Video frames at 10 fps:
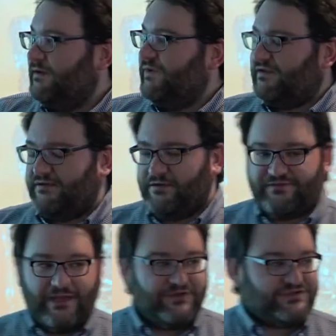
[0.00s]
we can end up
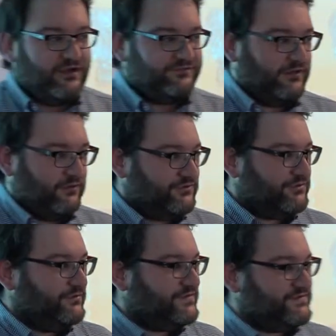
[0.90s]
damaging our
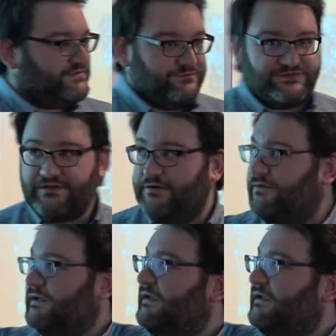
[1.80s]
technological systems. So